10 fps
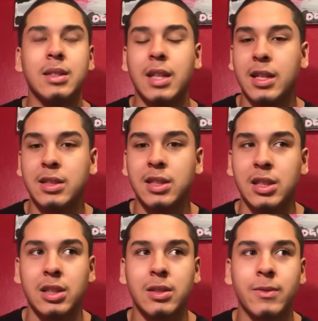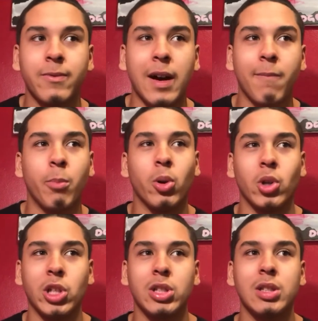there's these five
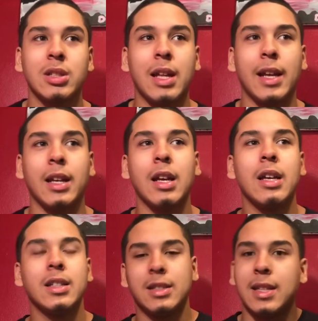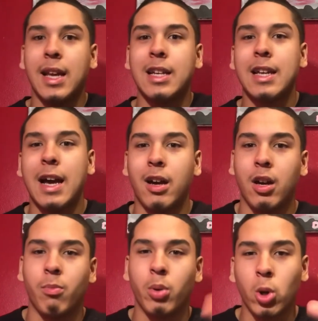boys like standing at
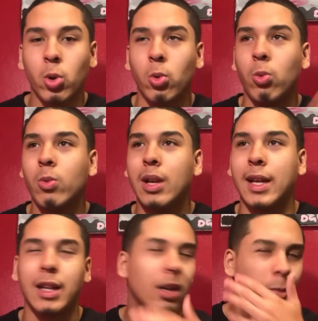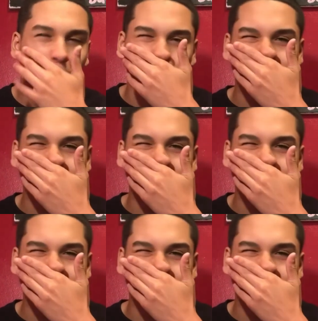a pole, like a pole.